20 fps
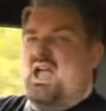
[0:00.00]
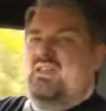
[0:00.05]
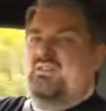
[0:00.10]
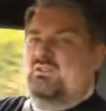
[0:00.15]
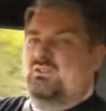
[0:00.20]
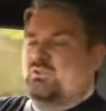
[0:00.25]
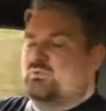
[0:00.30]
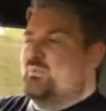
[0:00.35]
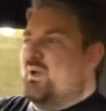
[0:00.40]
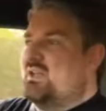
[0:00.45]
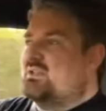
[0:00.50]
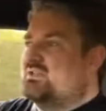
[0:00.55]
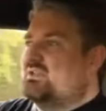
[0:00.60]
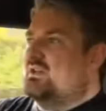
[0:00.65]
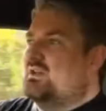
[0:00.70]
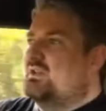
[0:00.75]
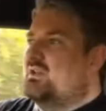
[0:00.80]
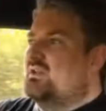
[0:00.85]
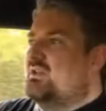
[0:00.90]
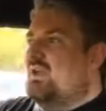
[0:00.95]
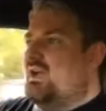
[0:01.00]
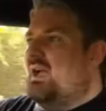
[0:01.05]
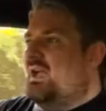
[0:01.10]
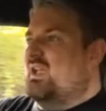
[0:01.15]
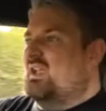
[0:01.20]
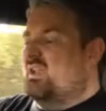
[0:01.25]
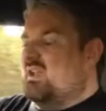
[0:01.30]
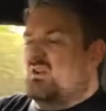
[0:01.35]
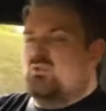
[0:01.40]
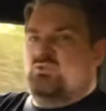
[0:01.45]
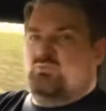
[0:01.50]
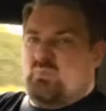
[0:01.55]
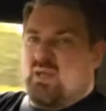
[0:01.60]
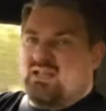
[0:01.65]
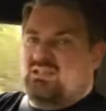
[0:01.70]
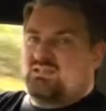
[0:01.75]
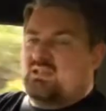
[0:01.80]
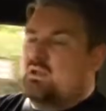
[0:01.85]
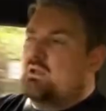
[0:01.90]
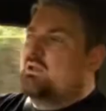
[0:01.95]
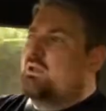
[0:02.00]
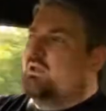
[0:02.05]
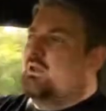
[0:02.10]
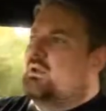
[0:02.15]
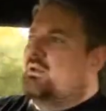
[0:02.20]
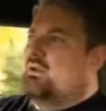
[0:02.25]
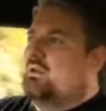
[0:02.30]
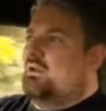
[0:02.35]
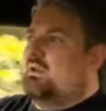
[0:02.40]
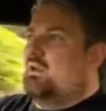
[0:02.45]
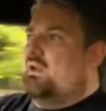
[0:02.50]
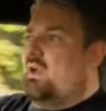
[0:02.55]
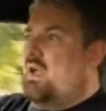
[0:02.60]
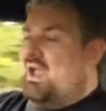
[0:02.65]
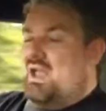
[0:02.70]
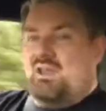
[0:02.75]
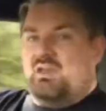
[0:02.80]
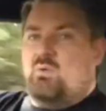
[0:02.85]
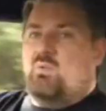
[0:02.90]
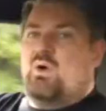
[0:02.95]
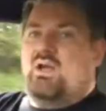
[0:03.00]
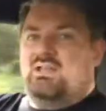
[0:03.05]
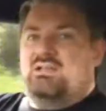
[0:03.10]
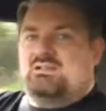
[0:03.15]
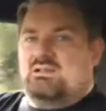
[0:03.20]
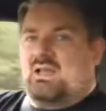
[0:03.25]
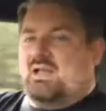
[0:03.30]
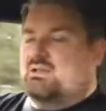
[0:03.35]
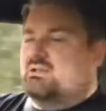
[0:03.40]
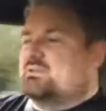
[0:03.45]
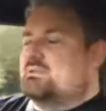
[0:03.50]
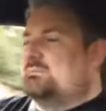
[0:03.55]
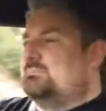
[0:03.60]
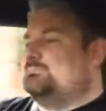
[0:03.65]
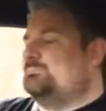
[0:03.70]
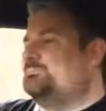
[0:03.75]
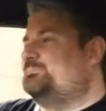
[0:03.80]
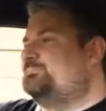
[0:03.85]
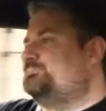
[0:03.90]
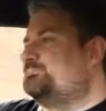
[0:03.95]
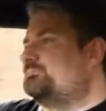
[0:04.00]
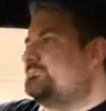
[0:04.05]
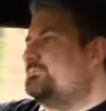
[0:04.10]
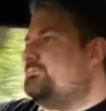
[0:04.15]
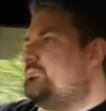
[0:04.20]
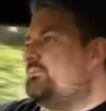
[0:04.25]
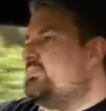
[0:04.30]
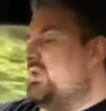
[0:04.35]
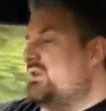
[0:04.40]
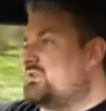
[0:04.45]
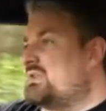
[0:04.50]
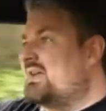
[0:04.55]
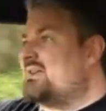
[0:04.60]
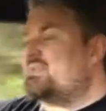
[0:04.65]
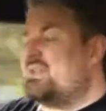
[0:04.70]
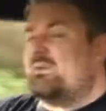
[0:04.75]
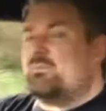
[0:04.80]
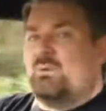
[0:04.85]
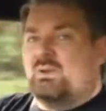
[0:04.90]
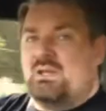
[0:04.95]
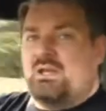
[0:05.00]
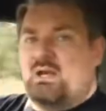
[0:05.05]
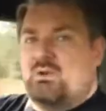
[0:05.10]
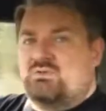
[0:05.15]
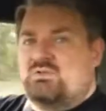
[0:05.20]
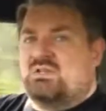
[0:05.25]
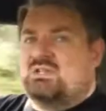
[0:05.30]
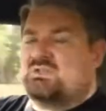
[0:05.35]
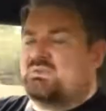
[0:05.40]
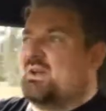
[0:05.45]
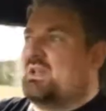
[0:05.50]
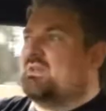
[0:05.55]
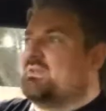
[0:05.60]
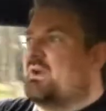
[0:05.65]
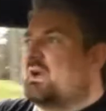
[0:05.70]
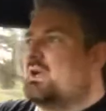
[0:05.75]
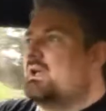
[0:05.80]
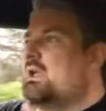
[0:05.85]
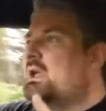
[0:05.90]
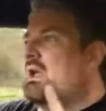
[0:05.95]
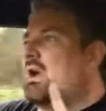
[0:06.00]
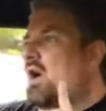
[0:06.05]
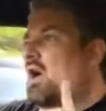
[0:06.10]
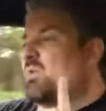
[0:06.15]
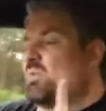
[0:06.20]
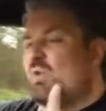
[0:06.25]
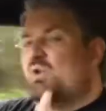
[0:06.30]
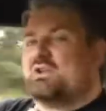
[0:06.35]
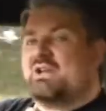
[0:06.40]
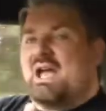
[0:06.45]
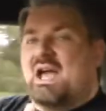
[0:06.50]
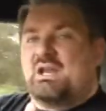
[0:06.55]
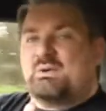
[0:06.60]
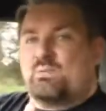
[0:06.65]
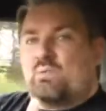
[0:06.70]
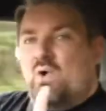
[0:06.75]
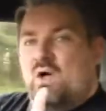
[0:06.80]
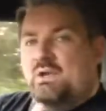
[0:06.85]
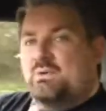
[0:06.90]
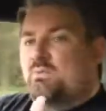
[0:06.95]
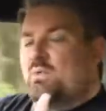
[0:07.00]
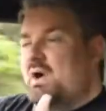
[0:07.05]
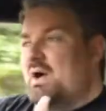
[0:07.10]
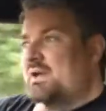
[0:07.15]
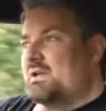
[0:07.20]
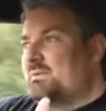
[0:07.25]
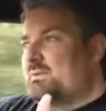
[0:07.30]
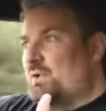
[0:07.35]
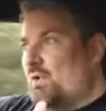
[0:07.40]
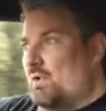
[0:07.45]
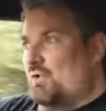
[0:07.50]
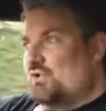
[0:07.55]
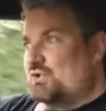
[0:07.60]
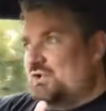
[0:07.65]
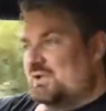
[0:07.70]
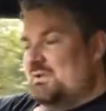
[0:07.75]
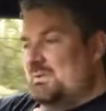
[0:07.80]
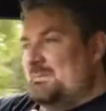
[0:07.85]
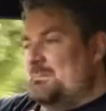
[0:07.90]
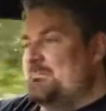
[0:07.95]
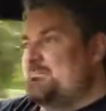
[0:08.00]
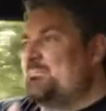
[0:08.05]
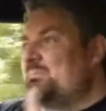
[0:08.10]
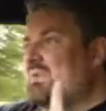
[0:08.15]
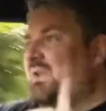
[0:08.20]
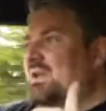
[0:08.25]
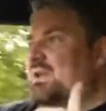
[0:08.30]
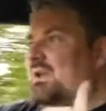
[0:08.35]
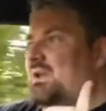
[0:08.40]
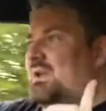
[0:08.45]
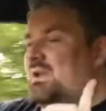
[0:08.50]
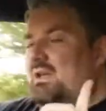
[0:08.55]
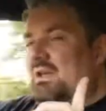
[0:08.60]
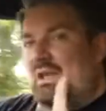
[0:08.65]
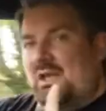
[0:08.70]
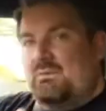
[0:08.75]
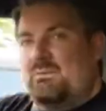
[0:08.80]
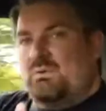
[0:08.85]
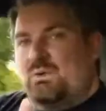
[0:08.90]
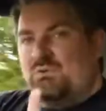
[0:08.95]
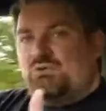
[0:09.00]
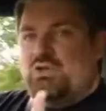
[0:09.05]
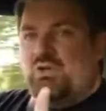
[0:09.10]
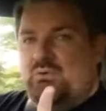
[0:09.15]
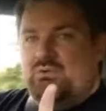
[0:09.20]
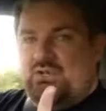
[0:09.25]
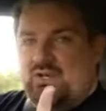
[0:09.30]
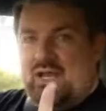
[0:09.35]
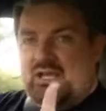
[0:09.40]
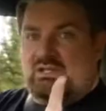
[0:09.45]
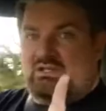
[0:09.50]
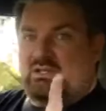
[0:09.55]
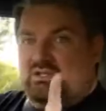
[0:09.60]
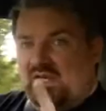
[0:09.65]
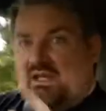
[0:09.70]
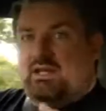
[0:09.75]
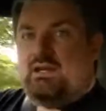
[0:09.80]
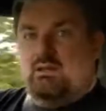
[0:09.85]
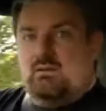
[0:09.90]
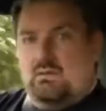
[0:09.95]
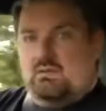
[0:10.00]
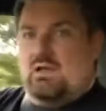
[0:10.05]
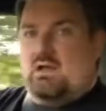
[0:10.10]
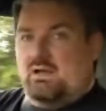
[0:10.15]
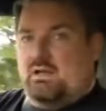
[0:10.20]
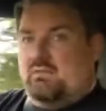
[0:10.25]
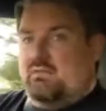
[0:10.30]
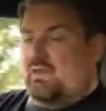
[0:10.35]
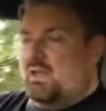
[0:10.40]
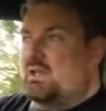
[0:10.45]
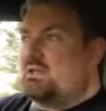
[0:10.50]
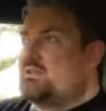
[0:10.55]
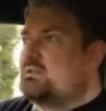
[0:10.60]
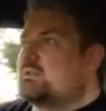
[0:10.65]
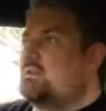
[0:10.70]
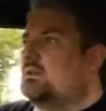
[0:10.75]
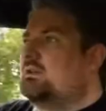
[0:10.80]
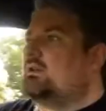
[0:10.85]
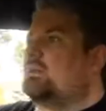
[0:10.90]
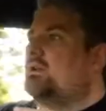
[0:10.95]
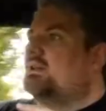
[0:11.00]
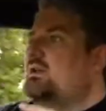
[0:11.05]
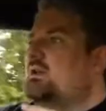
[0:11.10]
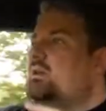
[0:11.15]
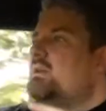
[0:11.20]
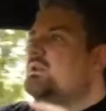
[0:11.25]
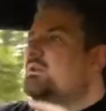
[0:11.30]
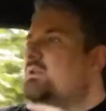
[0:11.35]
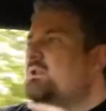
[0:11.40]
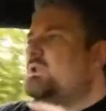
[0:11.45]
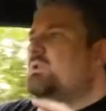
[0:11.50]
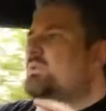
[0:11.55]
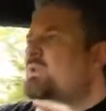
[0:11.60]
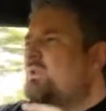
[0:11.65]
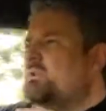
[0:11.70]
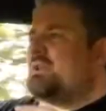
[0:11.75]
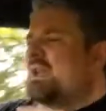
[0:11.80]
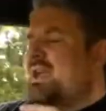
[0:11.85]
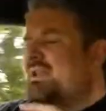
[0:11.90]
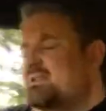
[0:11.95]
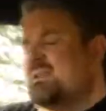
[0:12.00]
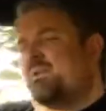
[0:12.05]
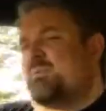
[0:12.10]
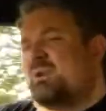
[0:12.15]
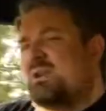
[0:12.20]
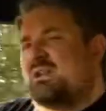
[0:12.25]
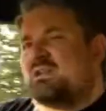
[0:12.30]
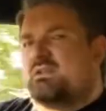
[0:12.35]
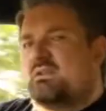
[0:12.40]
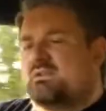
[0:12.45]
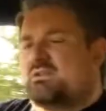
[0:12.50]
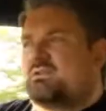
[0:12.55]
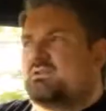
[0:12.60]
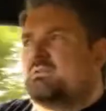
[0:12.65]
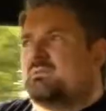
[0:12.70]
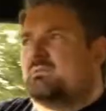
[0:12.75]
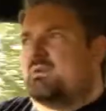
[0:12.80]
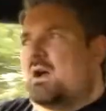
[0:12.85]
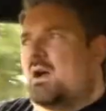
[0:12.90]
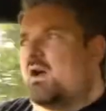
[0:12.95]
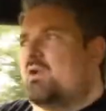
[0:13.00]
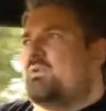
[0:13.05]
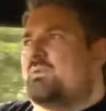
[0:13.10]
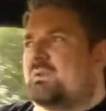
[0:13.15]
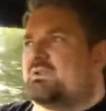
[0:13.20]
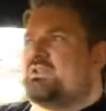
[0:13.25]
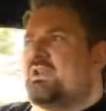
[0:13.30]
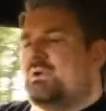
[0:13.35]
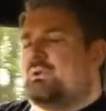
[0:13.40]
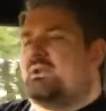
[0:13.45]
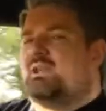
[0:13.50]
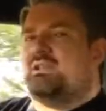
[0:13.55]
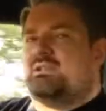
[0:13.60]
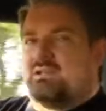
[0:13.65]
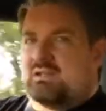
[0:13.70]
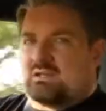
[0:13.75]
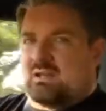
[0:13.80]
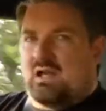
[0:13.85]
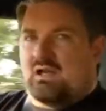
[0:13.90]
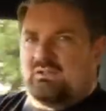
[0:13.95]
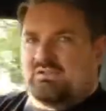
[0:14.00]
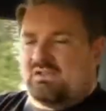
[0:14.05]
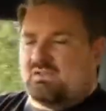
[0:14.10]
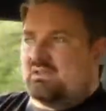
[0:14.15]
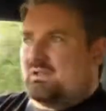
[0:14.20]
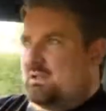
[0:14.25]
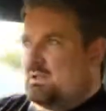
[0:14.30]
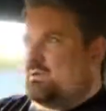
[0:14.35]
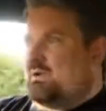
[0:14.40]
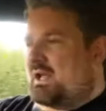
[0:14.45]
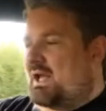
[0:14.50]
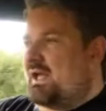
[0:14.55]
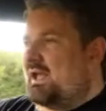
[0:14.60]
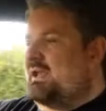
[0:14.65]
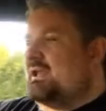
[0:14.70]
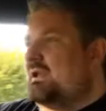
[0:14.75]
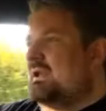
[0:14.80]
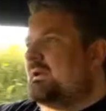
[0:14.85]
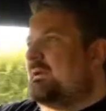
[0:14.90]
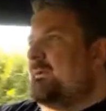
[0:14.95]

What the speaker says: handles better, goes better, and it weighs less. So that definitely goes in its favour. I would add one word of caution. If you choose an ST like this, you would end up in a over 2-litre class in the UK,